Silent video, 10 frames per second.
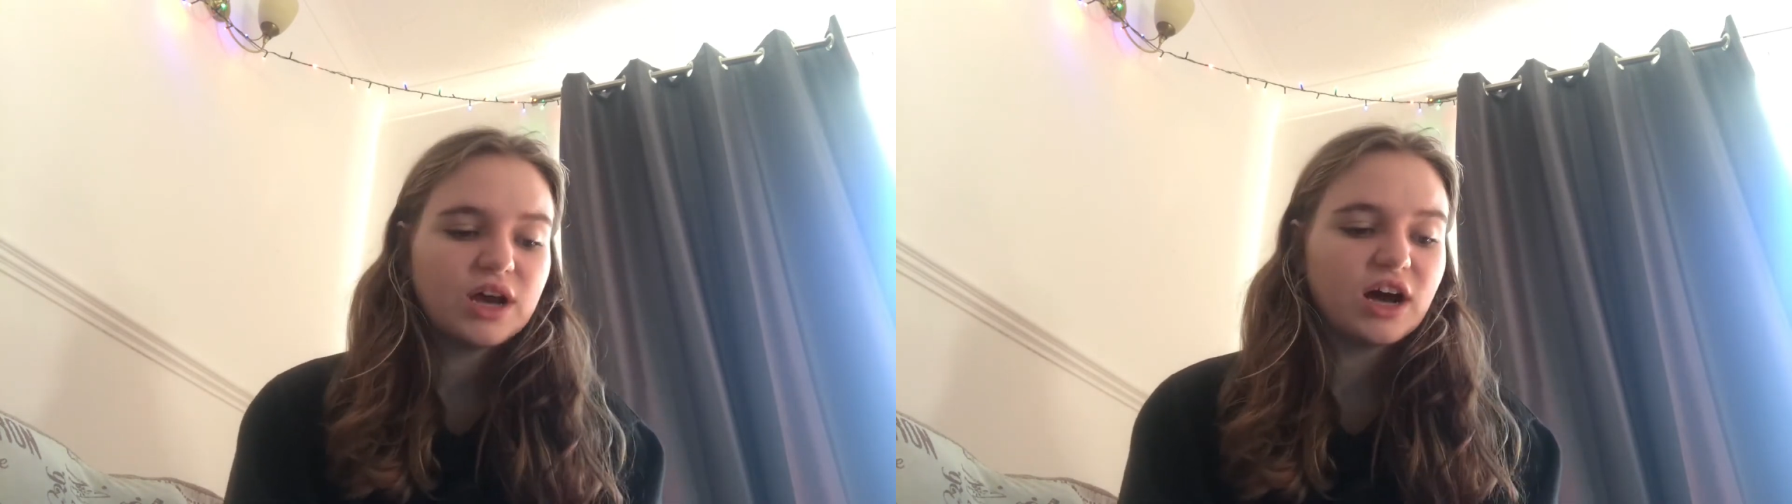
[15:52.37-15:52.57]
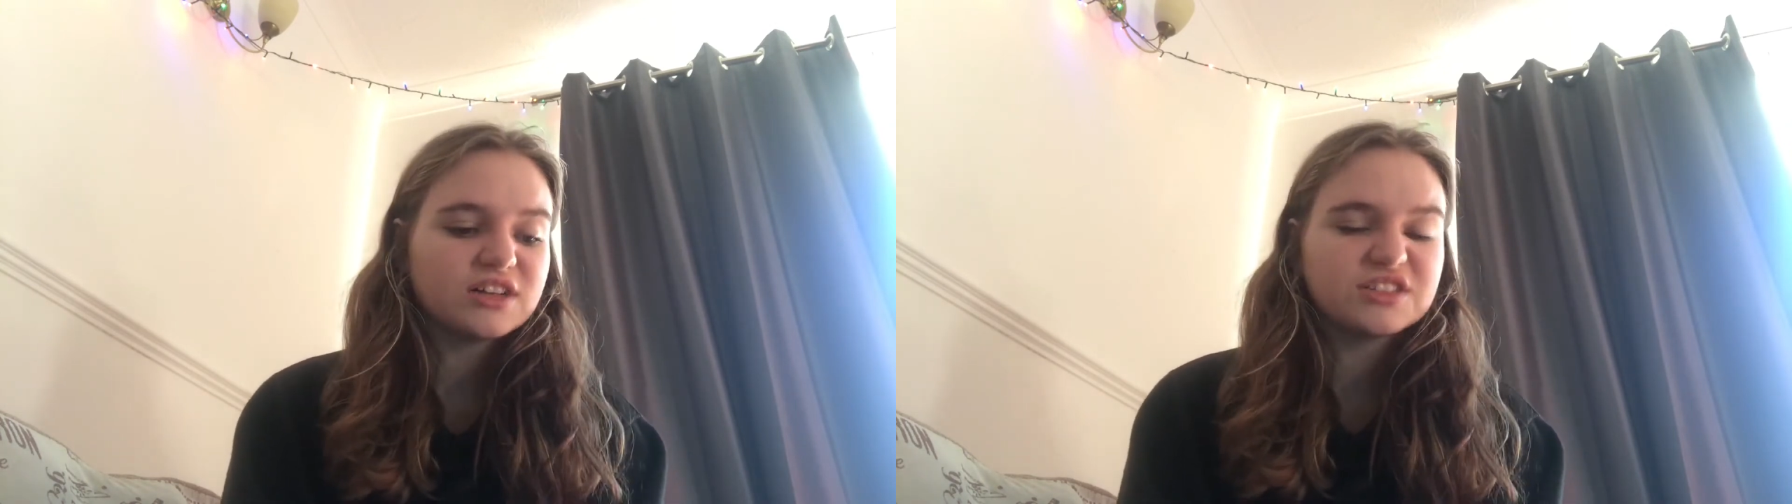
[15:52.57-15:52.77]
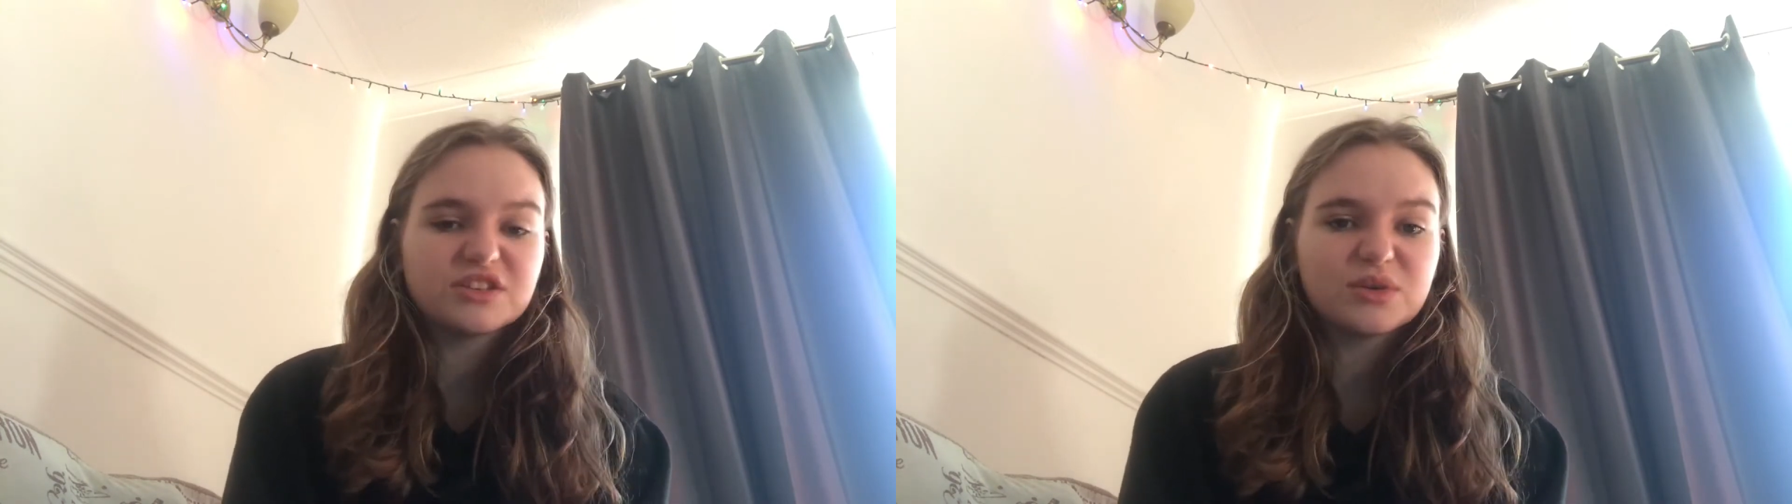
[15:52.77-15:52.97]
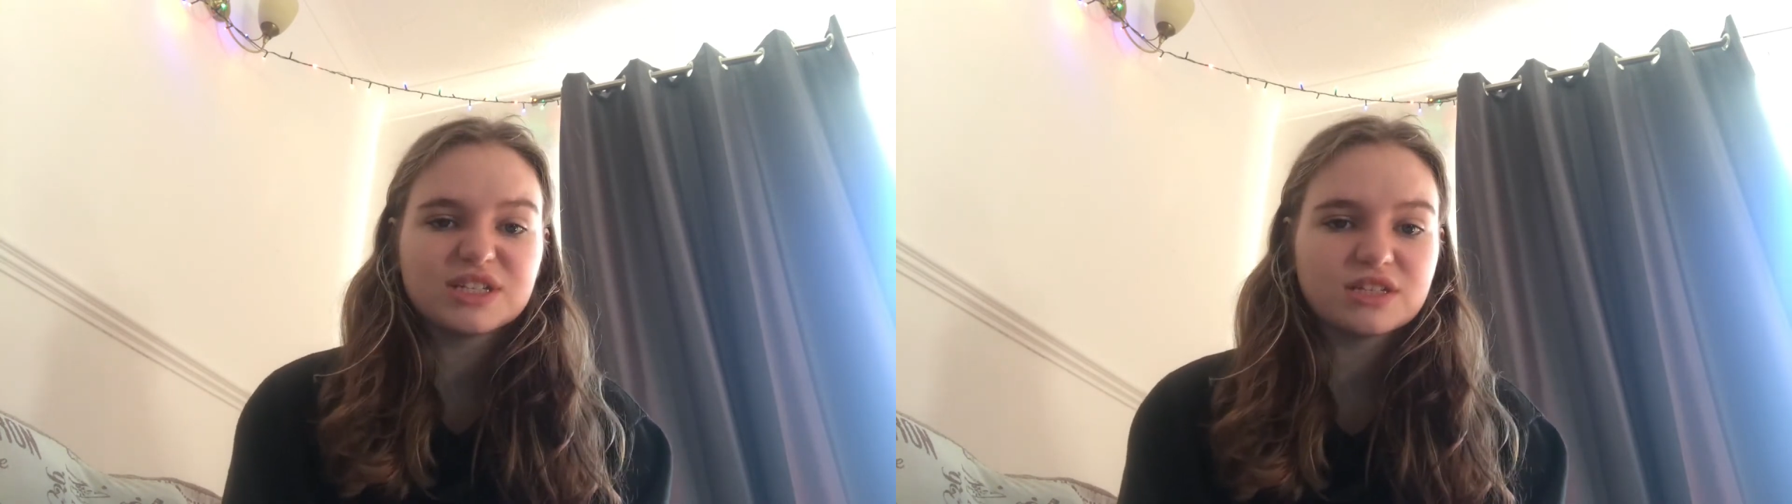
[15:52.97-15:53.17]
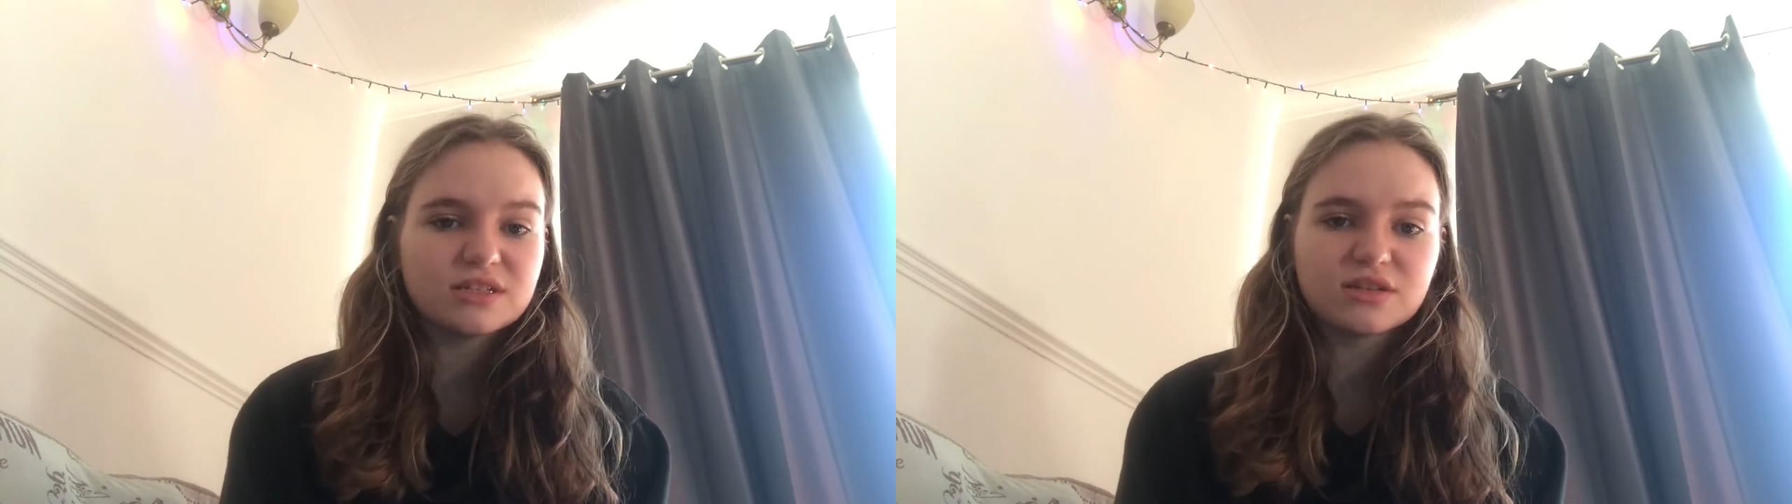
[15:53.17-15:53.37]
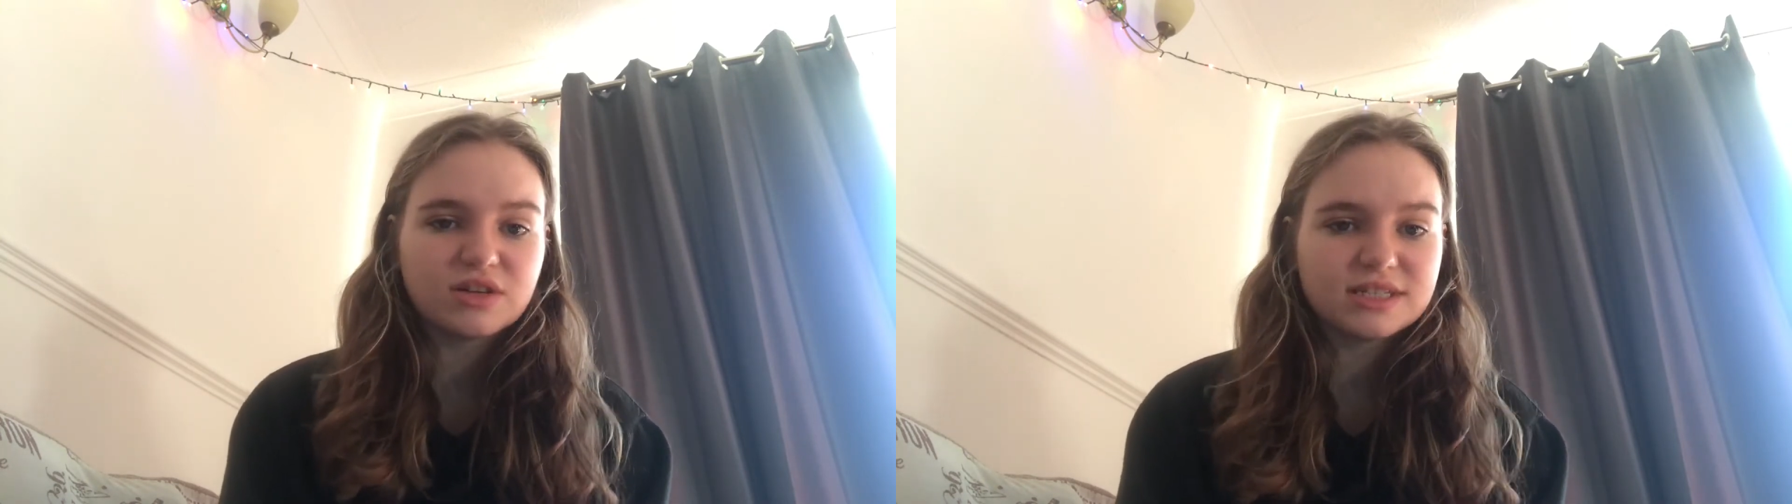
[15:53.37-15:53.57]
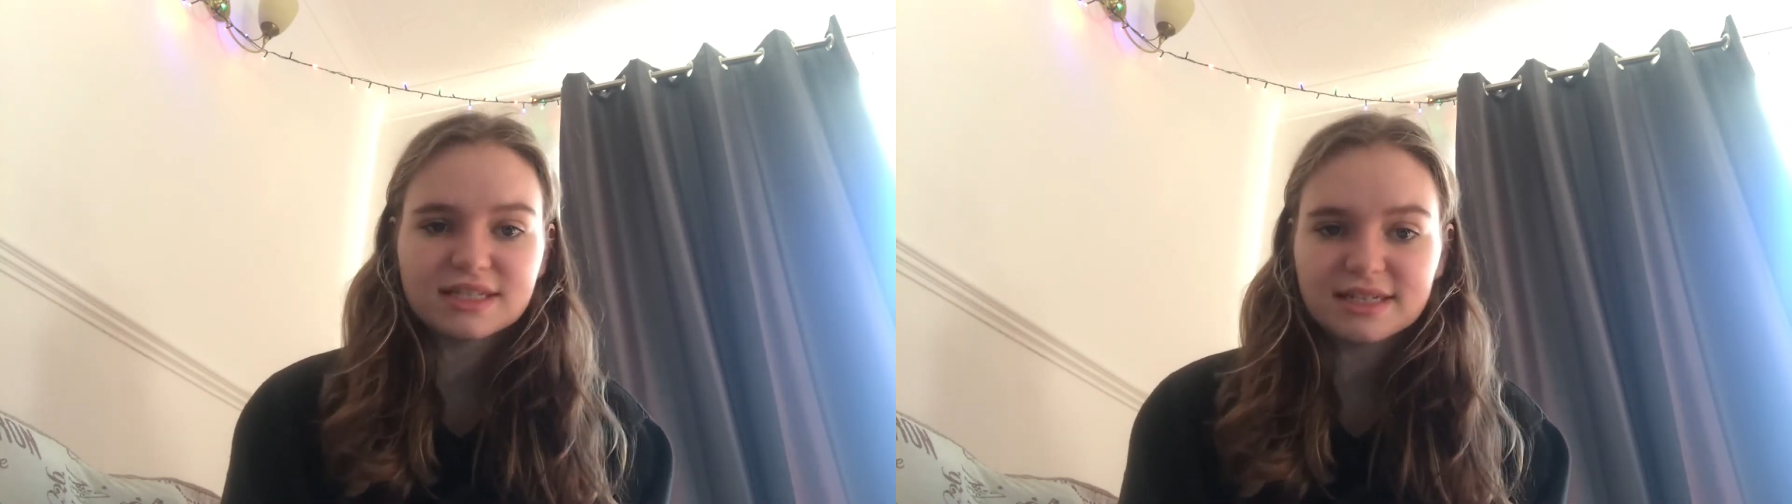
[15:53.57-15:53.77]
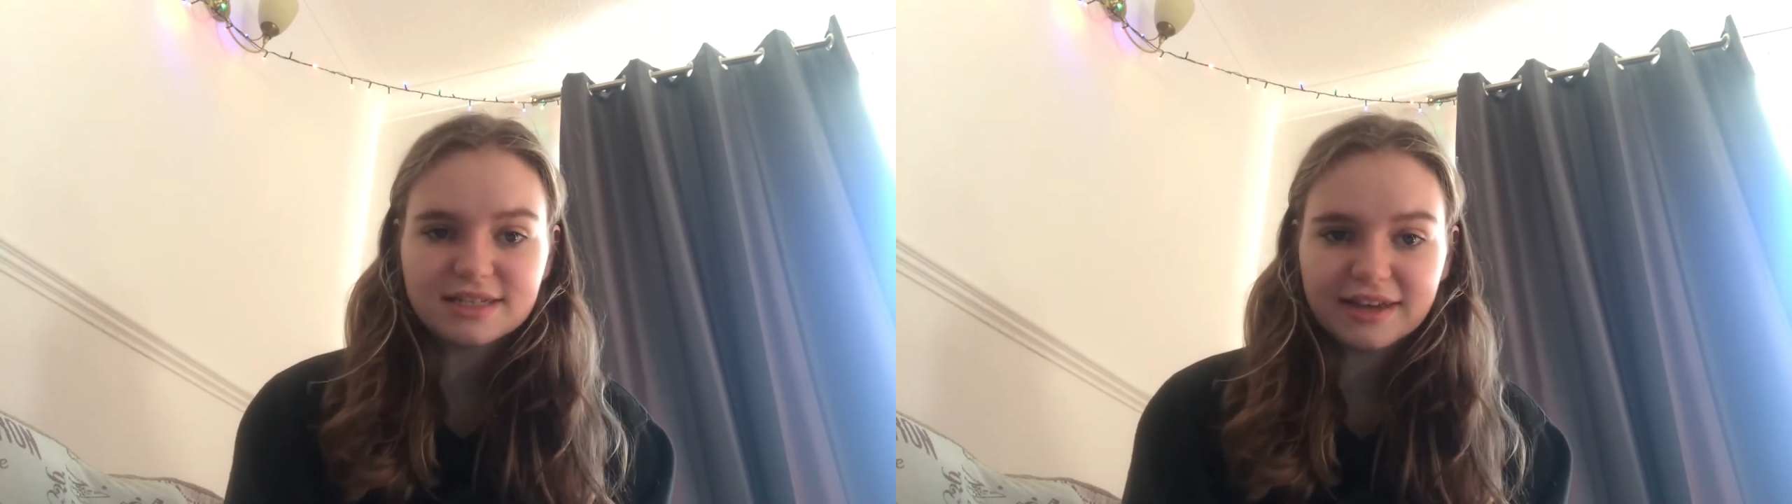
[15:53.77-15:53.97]
Answer the questions as
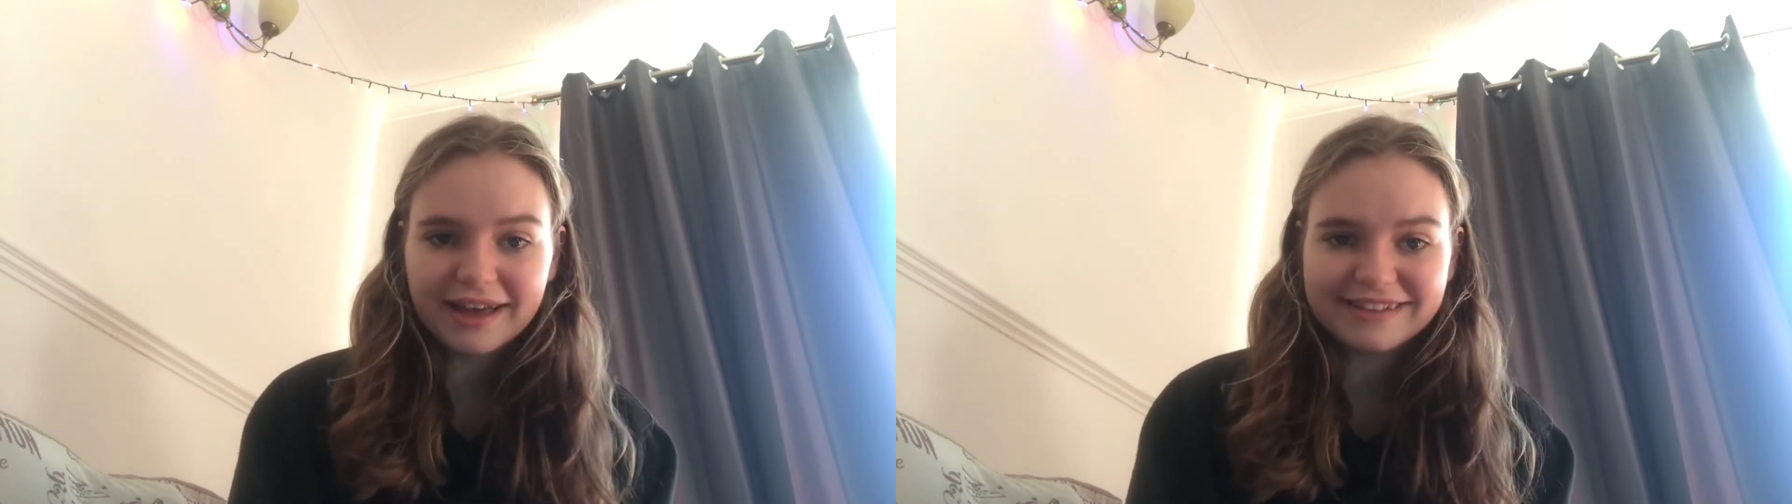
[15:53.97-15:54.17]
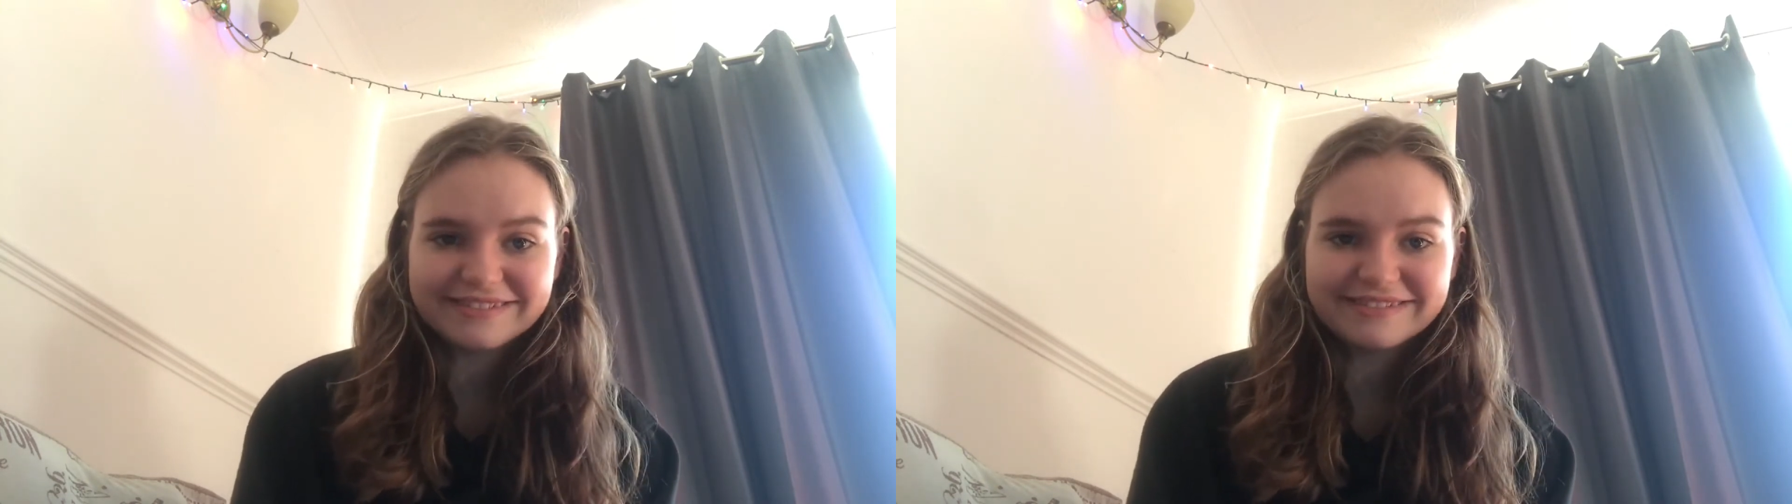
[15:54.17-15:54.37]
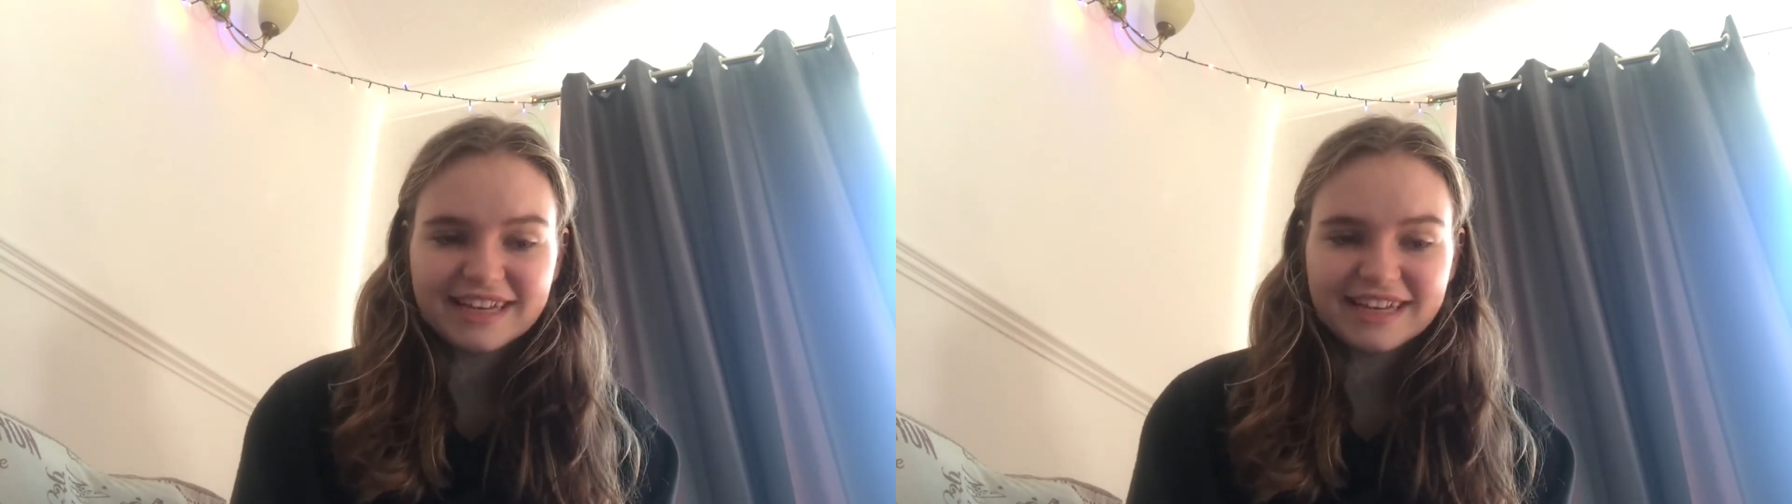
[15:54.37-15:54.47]
honestly as you can.